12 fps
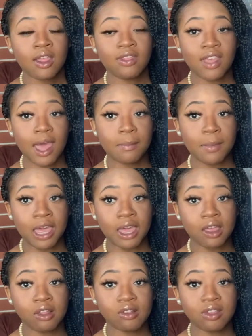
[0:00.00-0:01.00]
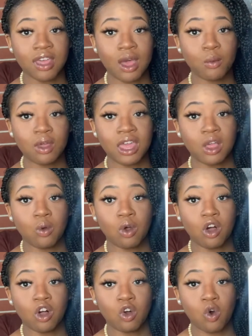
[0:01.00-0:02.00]
That means that will
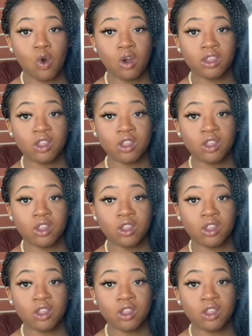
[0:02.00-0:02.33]
equal a quarter